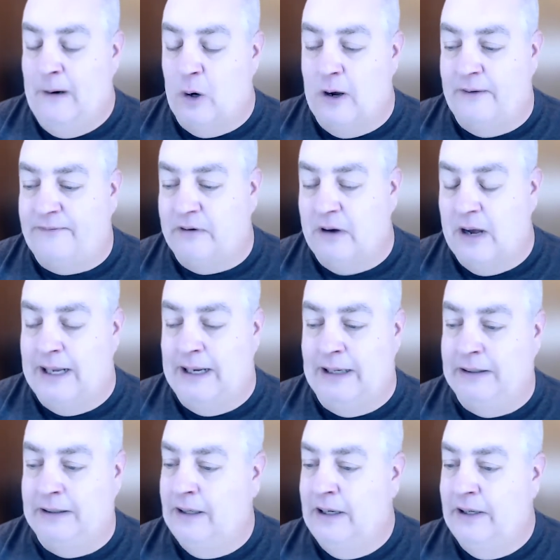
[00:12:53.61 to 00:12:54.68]

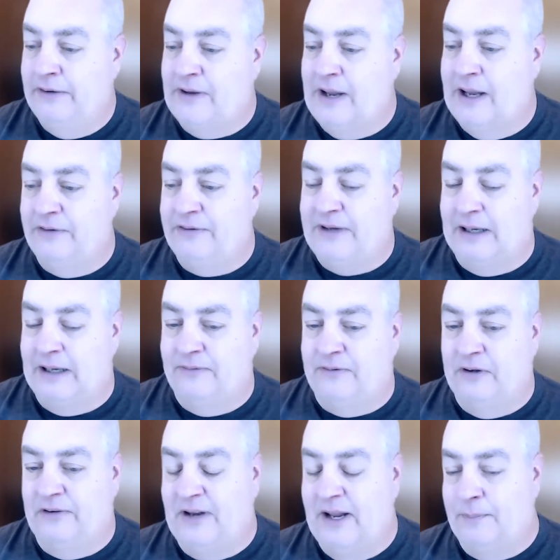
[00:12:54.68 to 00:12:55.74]
offline sales data,
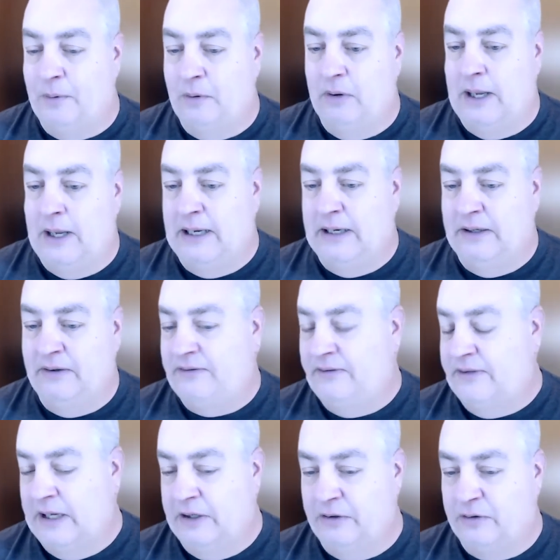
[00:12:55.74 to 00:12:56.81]
for example, and
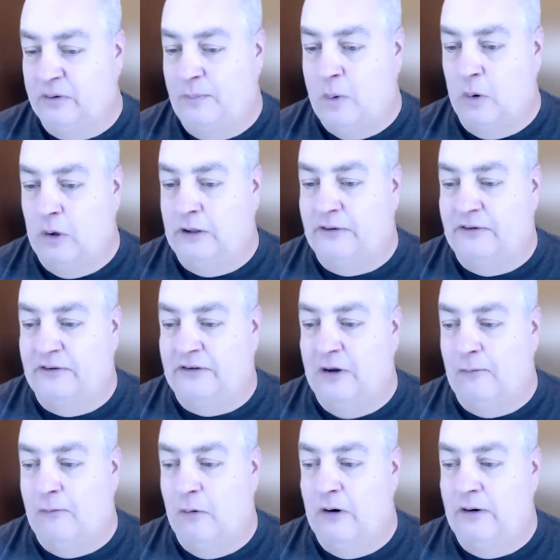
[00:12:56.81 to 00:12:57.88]
sales reports and
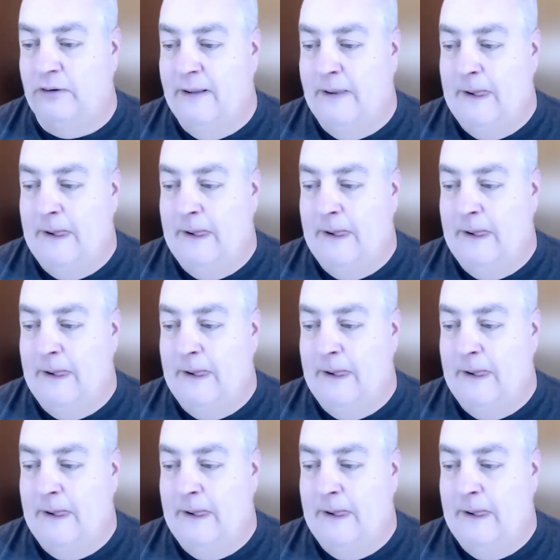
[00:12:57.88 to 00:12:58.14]
so forth,